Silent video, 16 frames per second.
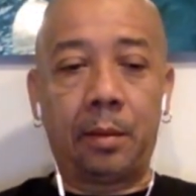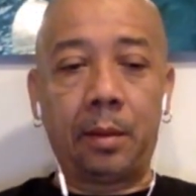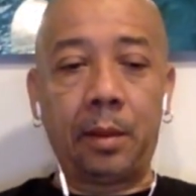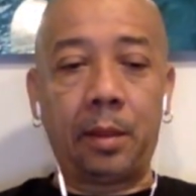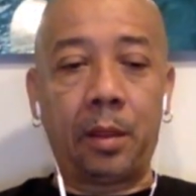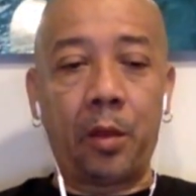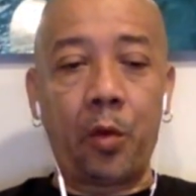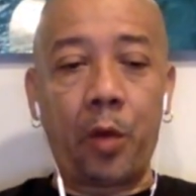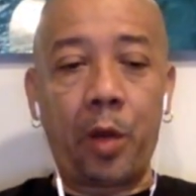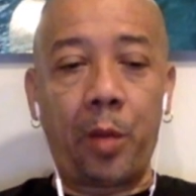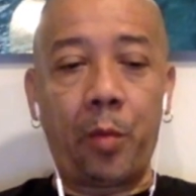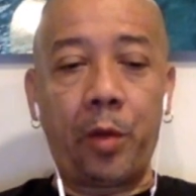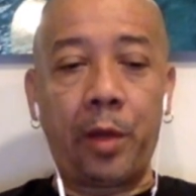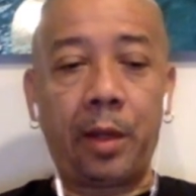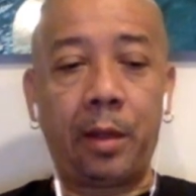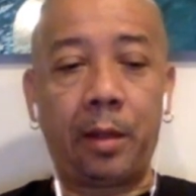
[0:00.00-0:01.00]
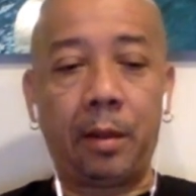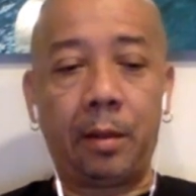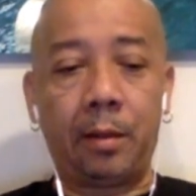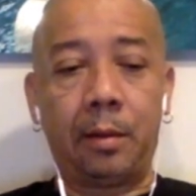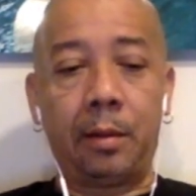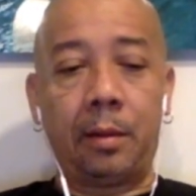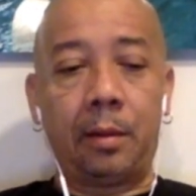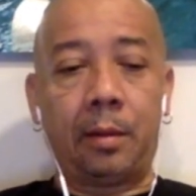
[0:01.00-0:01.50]
You know them way there?
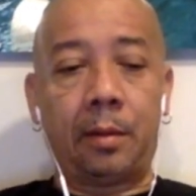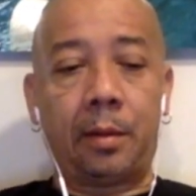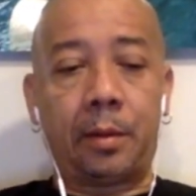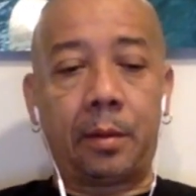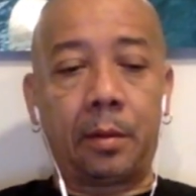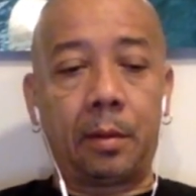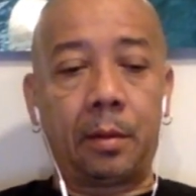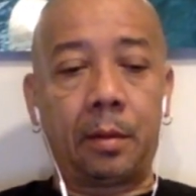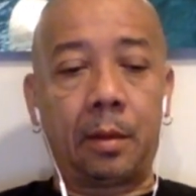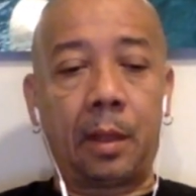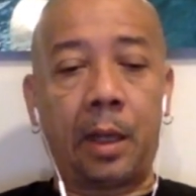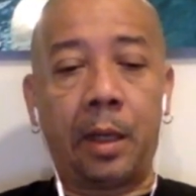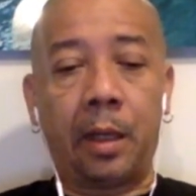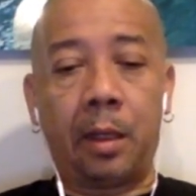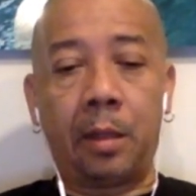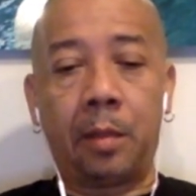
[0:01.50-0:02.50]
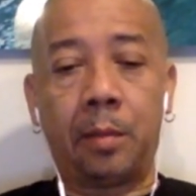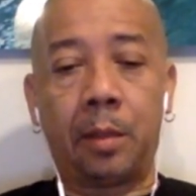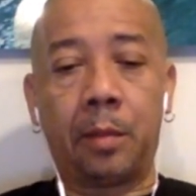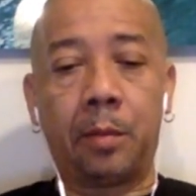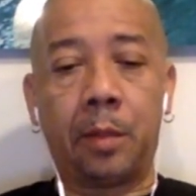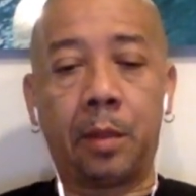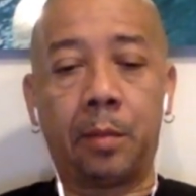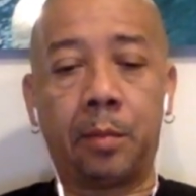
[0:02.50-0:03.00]
Mm-hmm. And him, him,
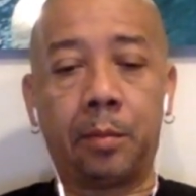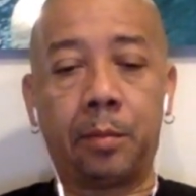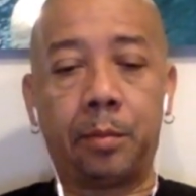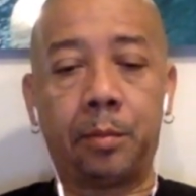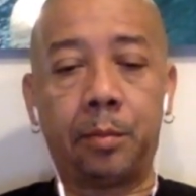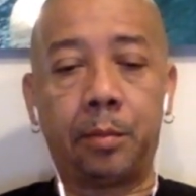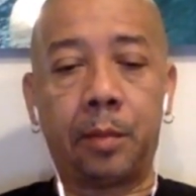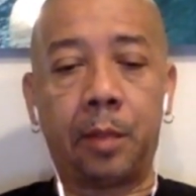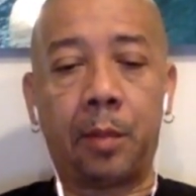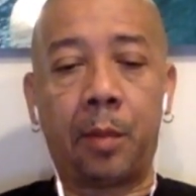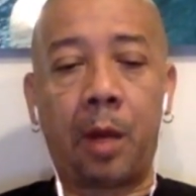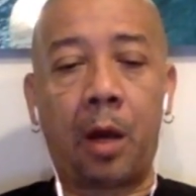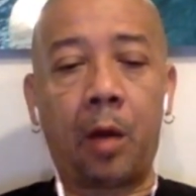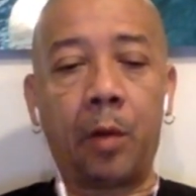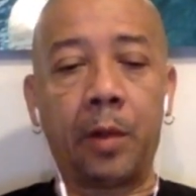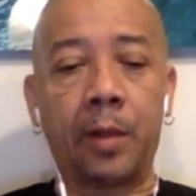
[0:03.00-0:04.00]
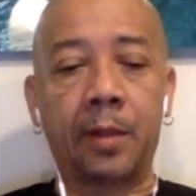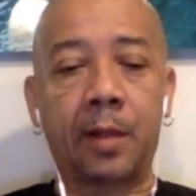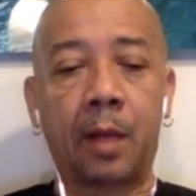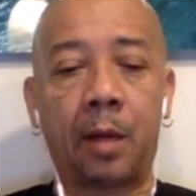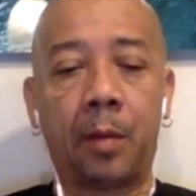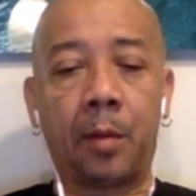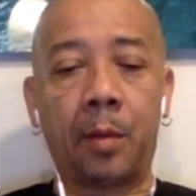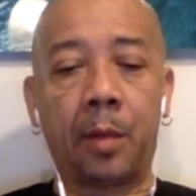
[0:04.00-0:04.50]
him, him always call
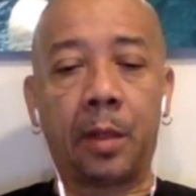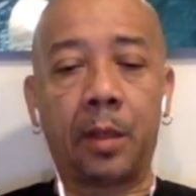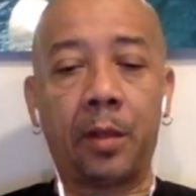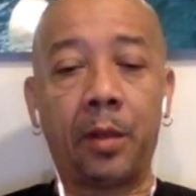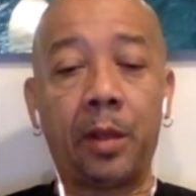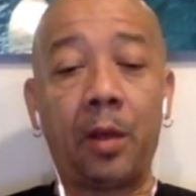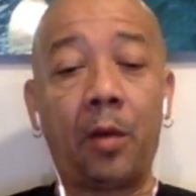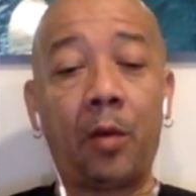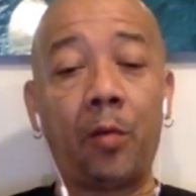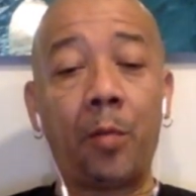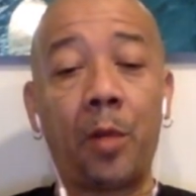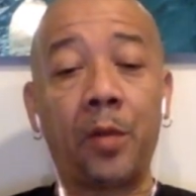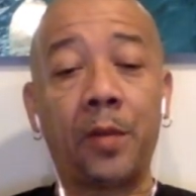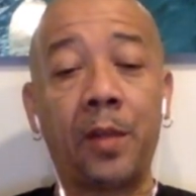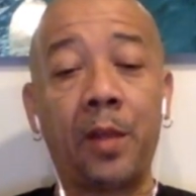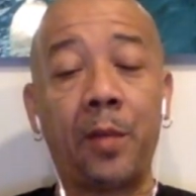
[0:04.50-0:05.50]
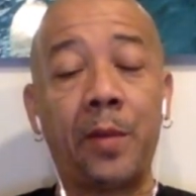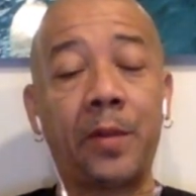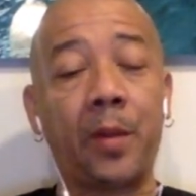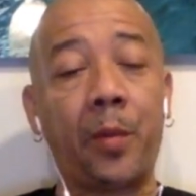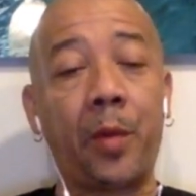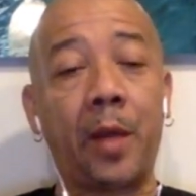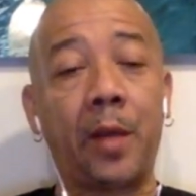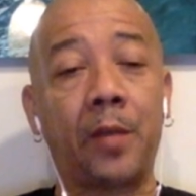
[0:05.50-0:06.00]
me back. Yo, know, must you be
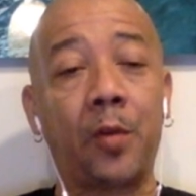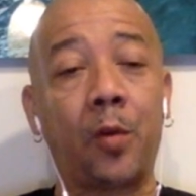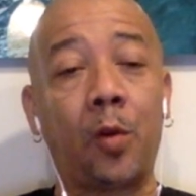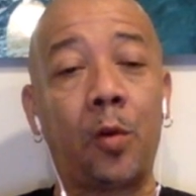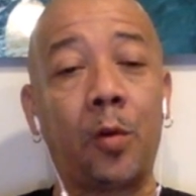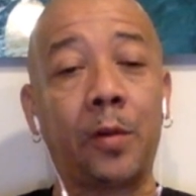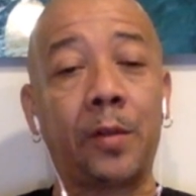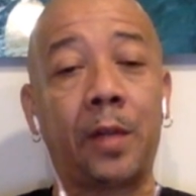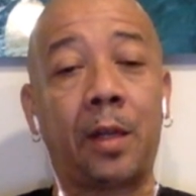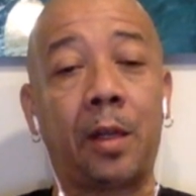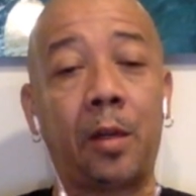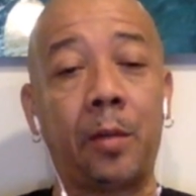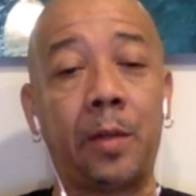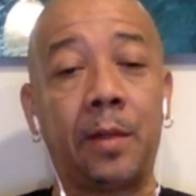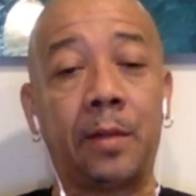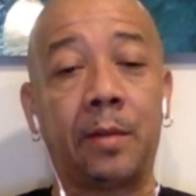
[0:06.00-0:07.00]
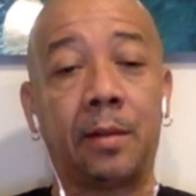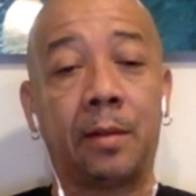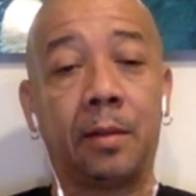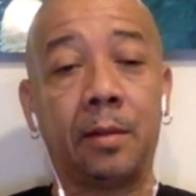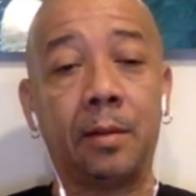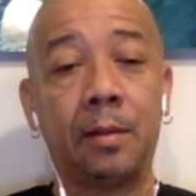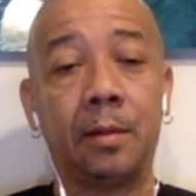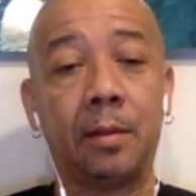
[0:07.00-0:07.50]
surprised how close all of is, you know?
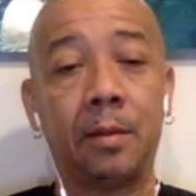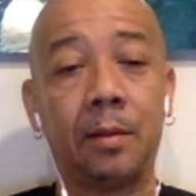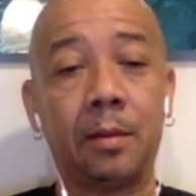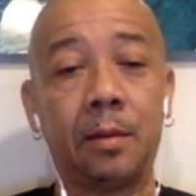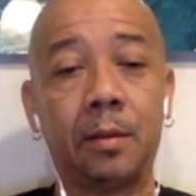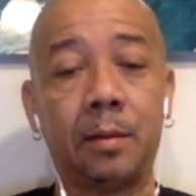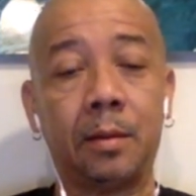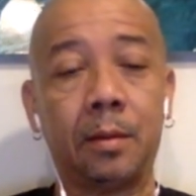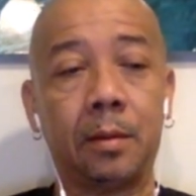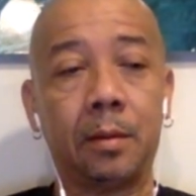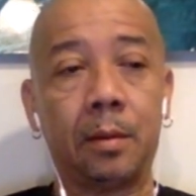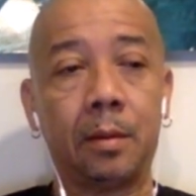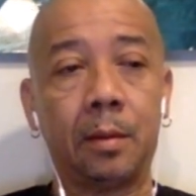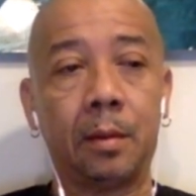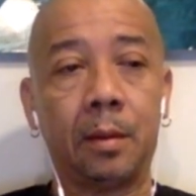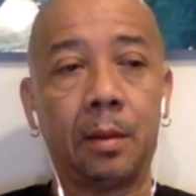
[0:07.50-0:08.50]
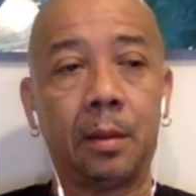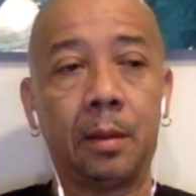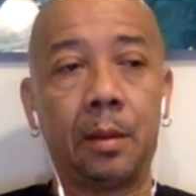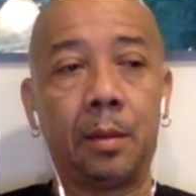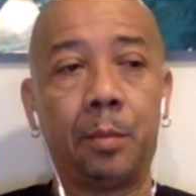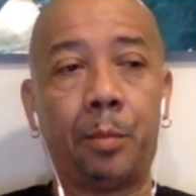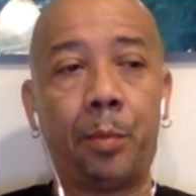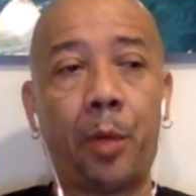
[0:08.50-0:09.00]
Yeah.
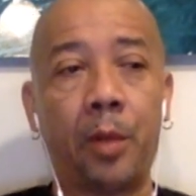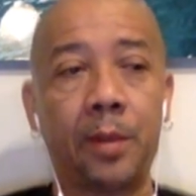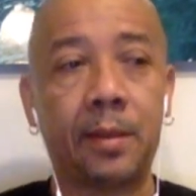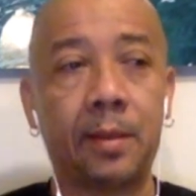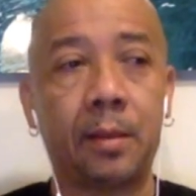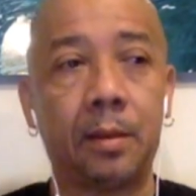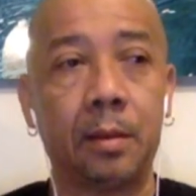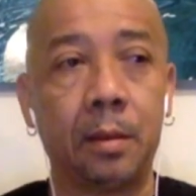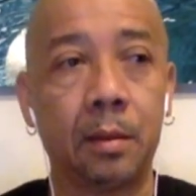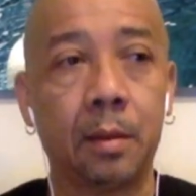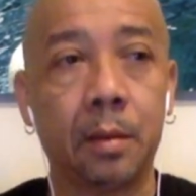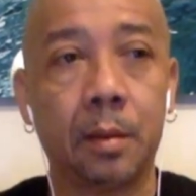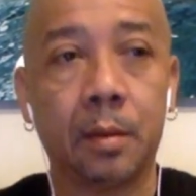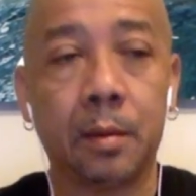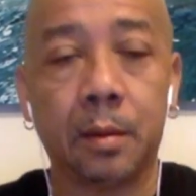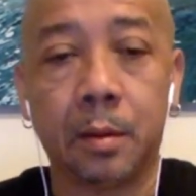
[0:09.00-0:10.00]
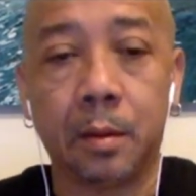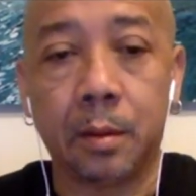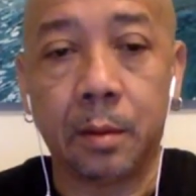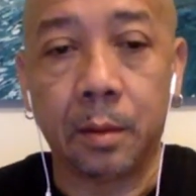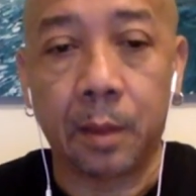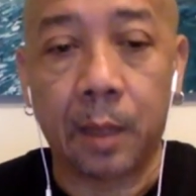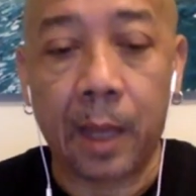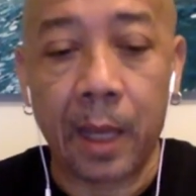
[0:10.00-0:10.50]
But
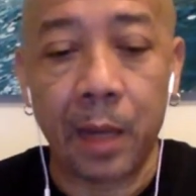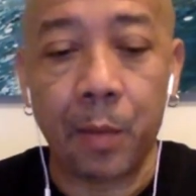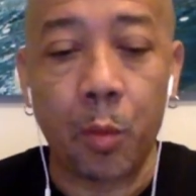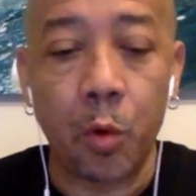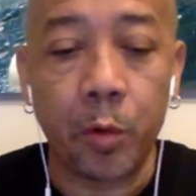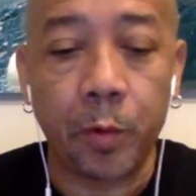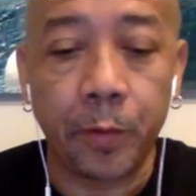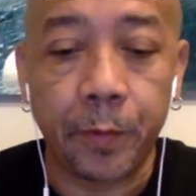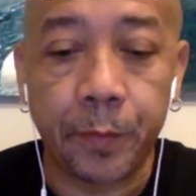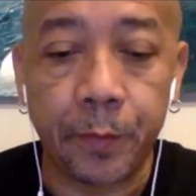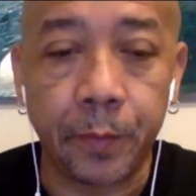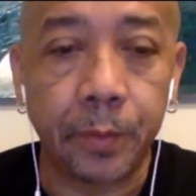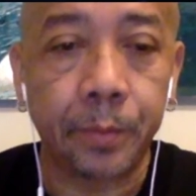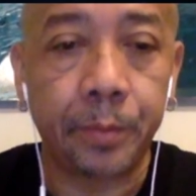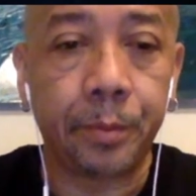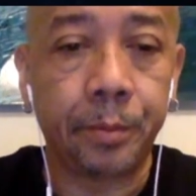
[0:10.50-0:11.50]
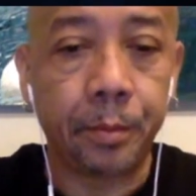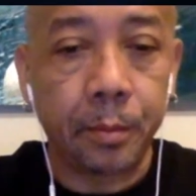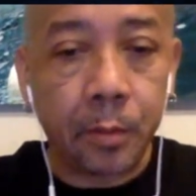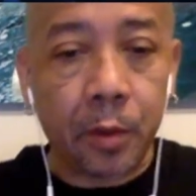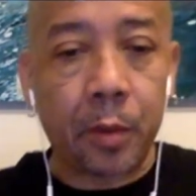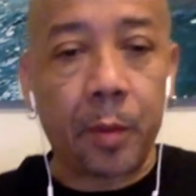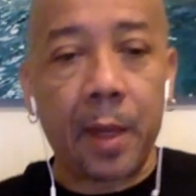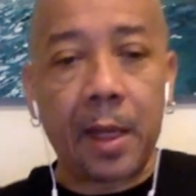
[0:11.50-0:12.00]
I move to
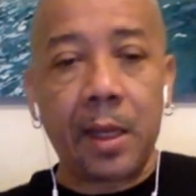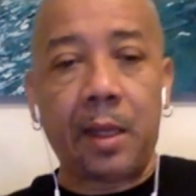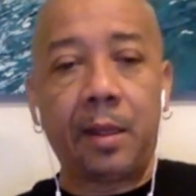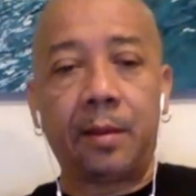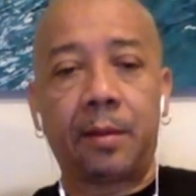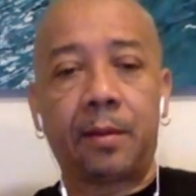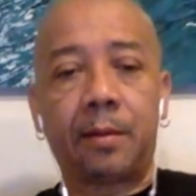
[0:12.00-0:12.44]
Belize